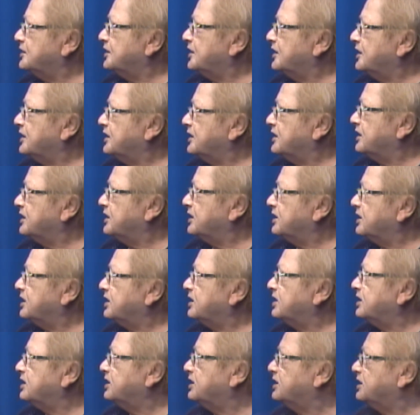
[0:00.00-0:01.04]
Or if you
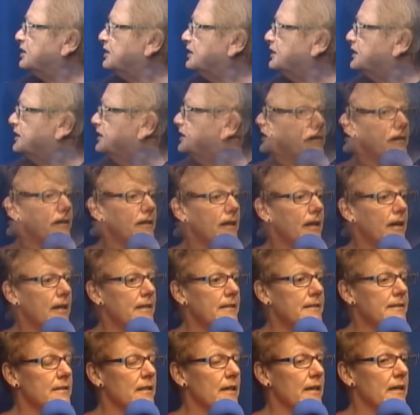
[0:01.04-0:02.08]
look at the
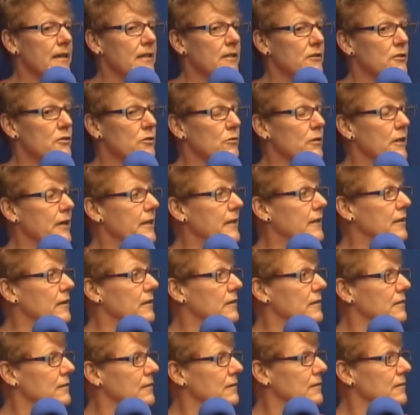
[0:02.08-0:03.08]
case like Katrina,